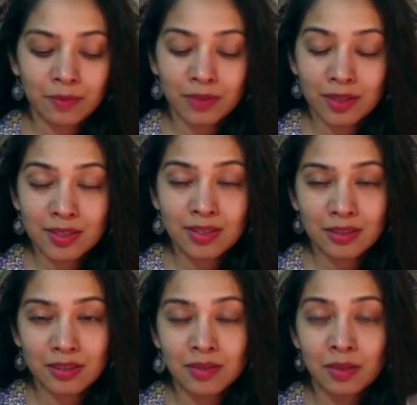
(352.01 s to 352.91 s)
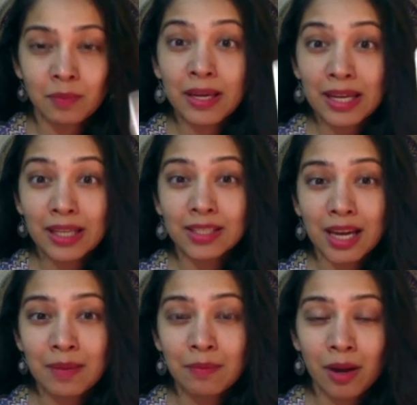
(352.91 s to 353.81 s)
This is the making
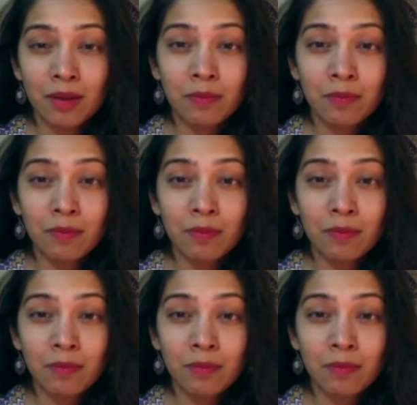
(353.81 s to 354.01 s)
time part.